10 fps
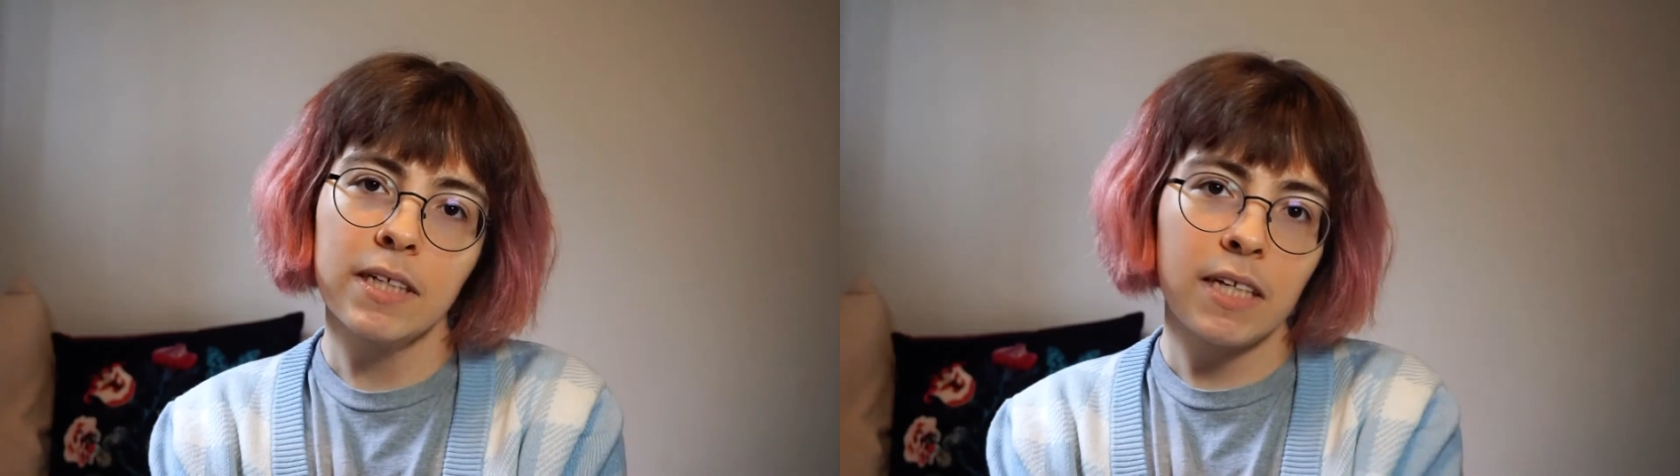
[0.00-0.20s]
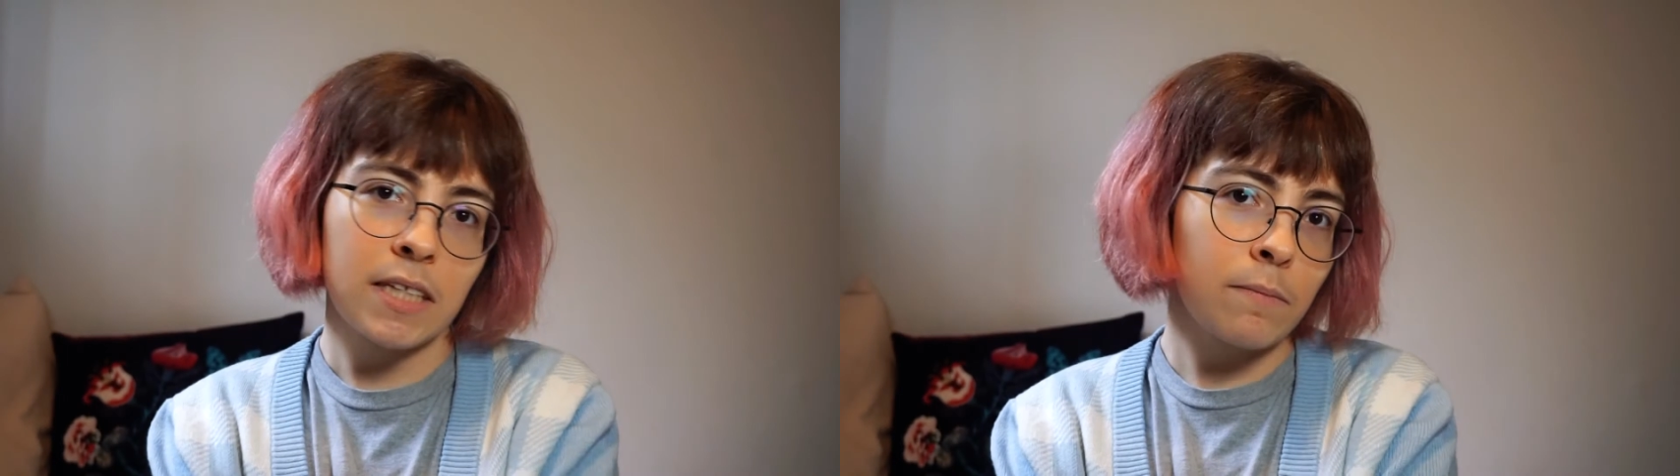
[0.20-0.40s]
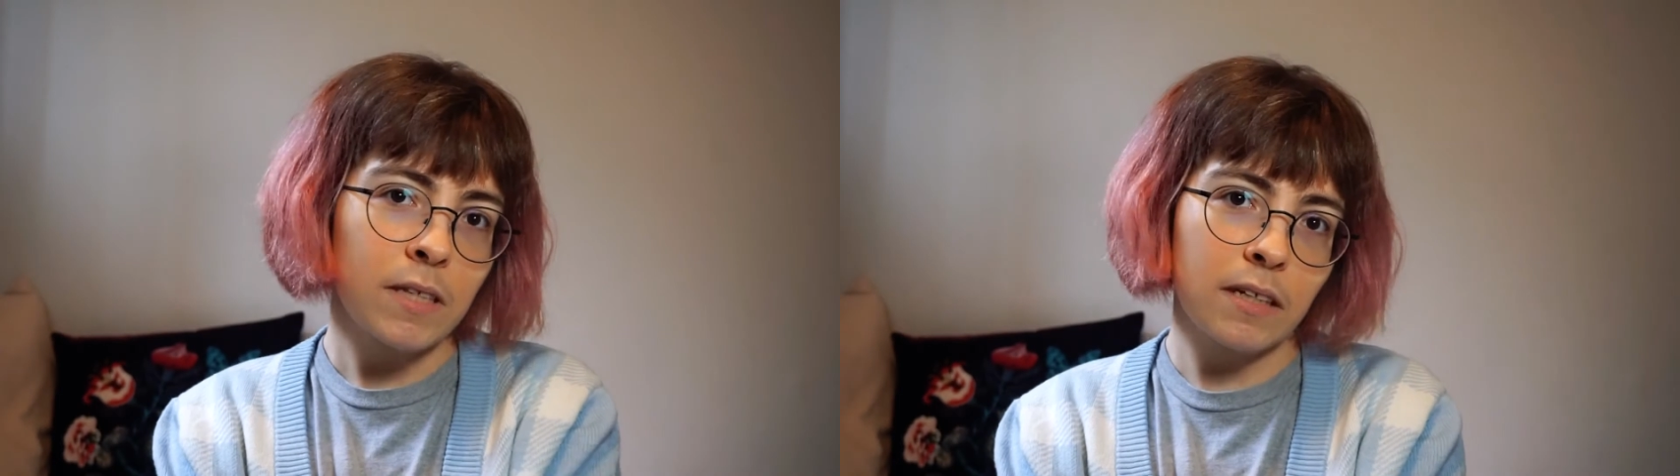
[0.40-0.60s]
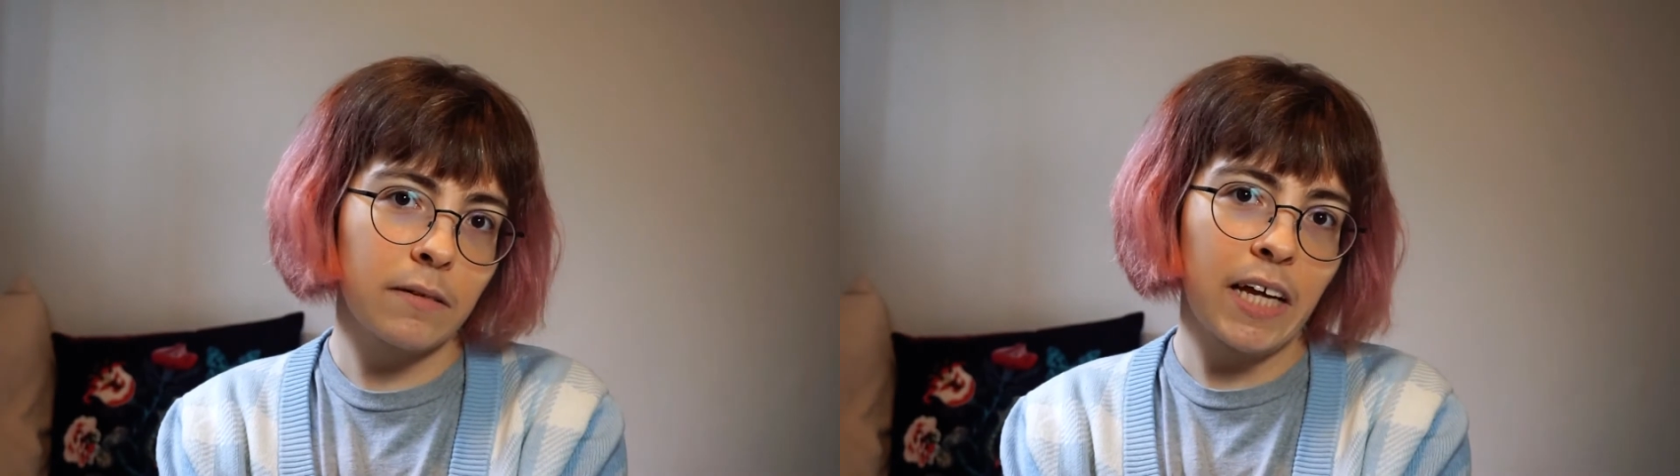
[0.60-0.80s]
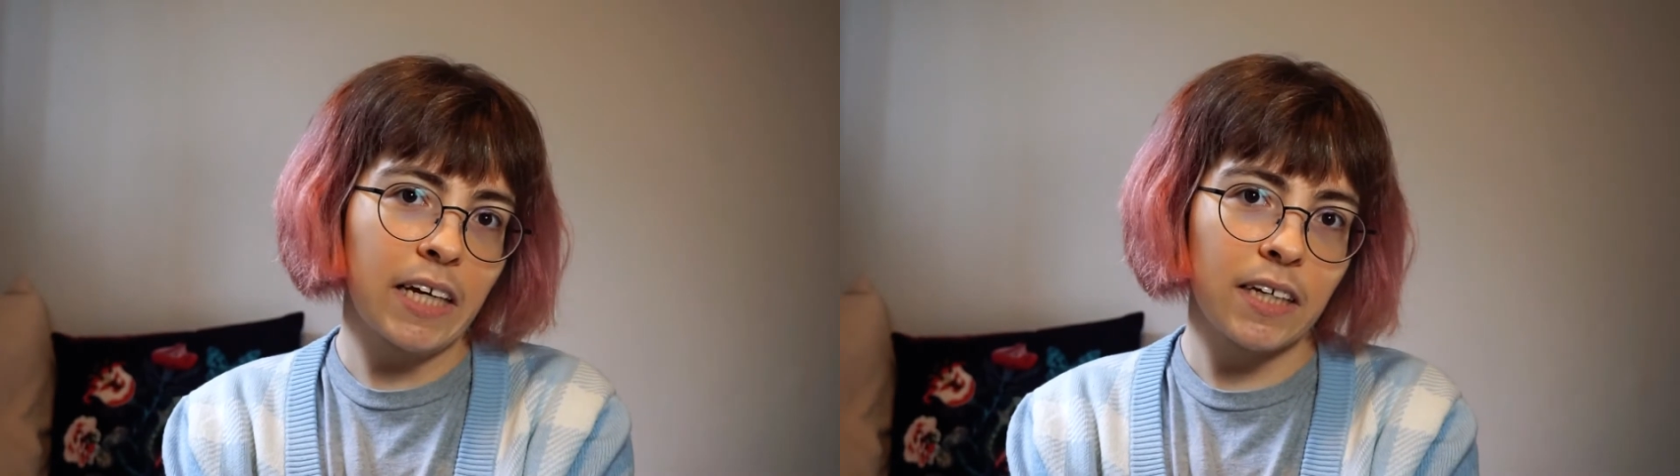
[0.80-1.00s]
Yes, I'm still
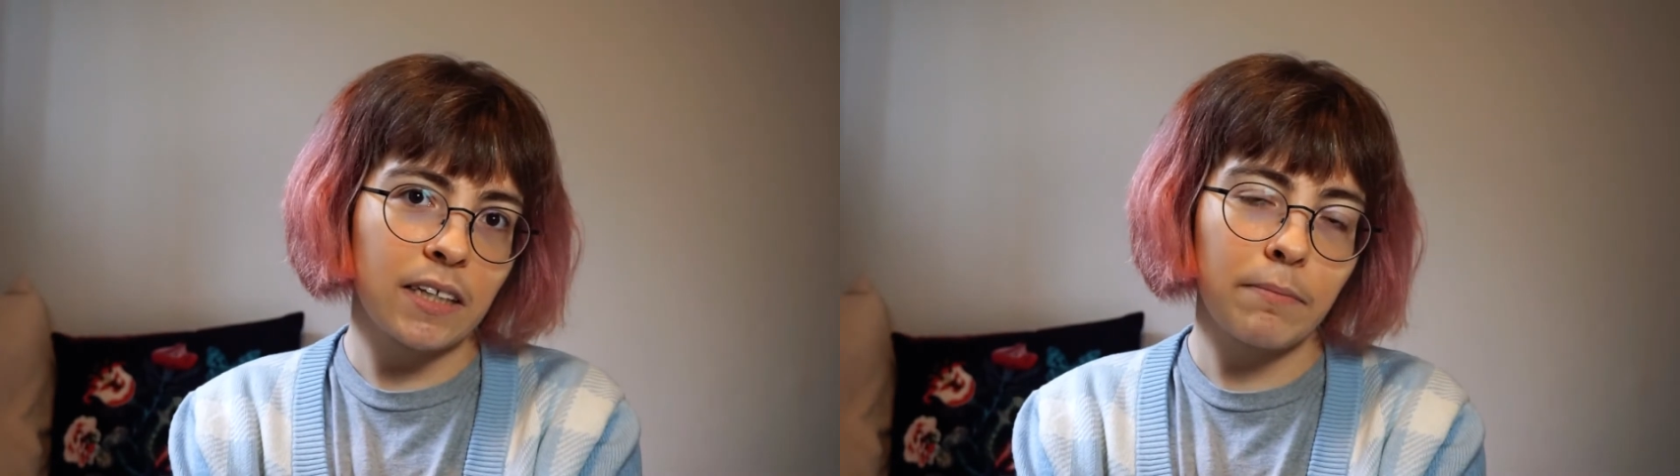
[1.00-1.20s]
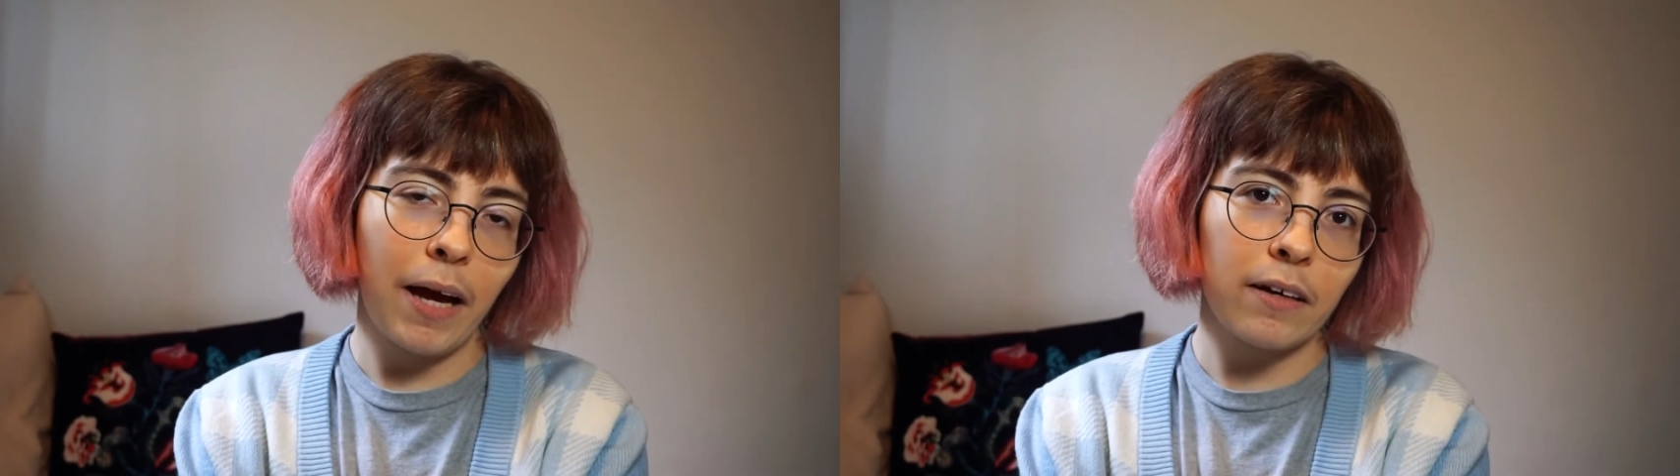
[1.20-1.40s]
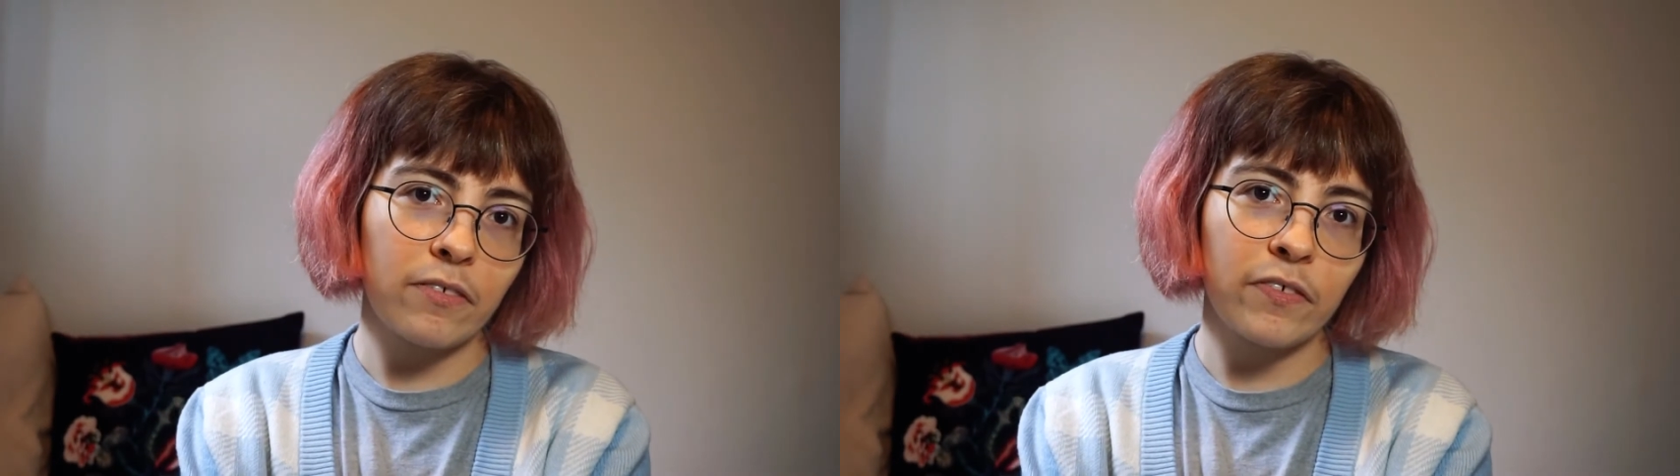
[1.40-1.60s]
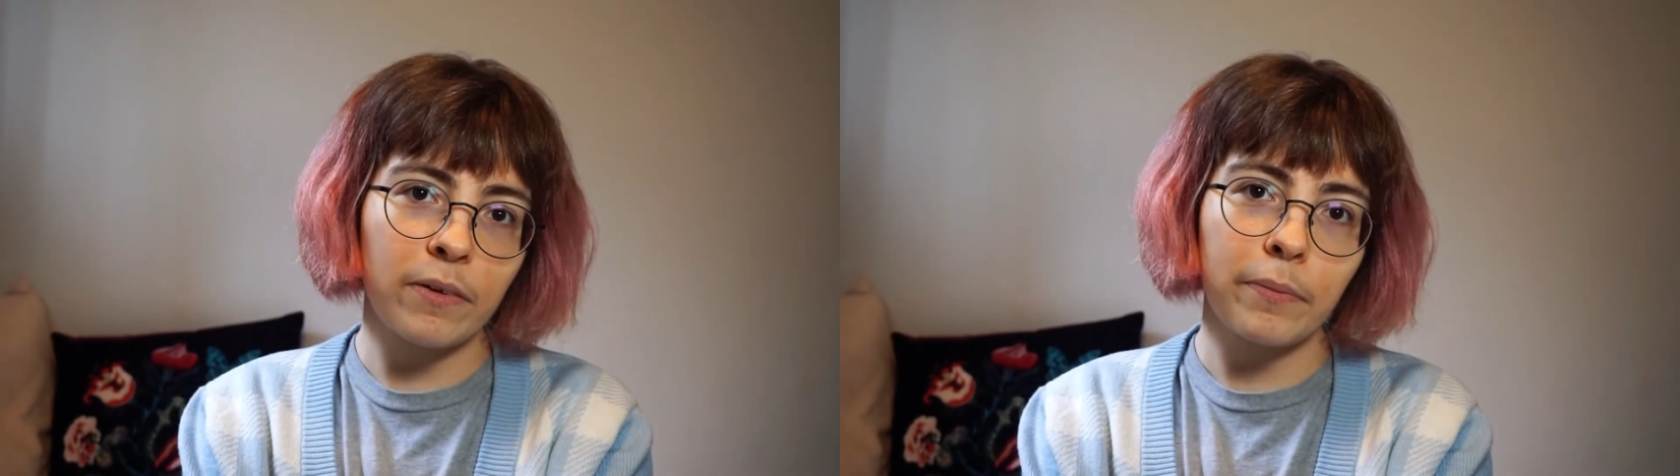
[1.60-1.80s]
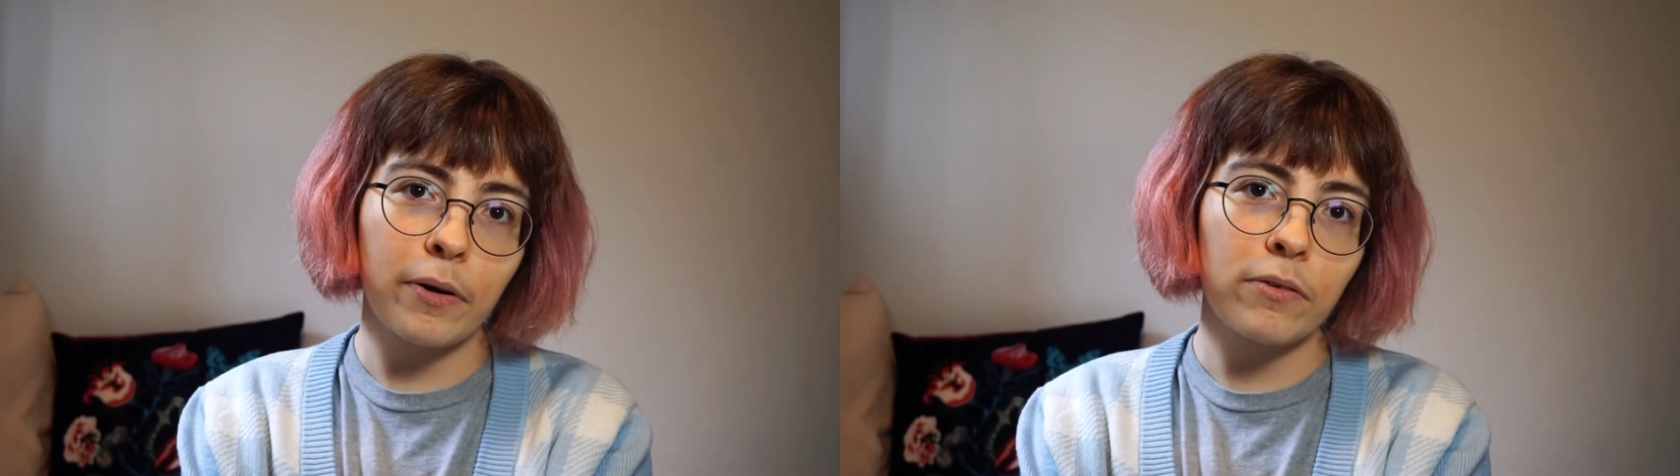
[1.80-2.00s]
negging the
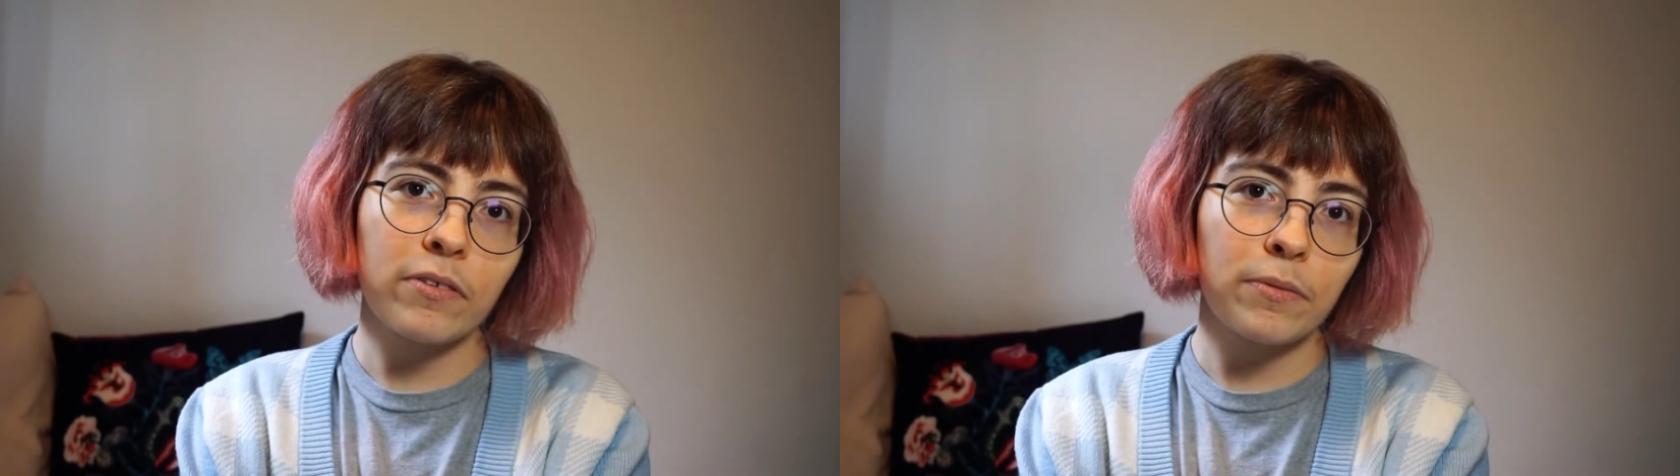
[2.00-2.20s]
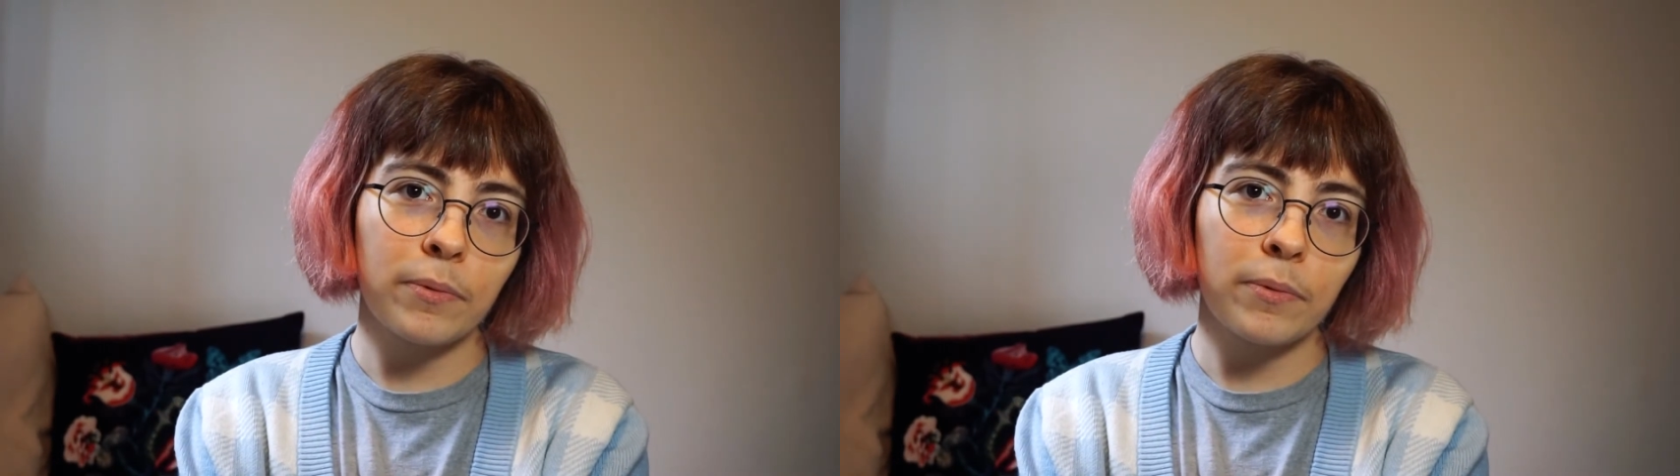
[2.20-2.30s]
Manosphere bros.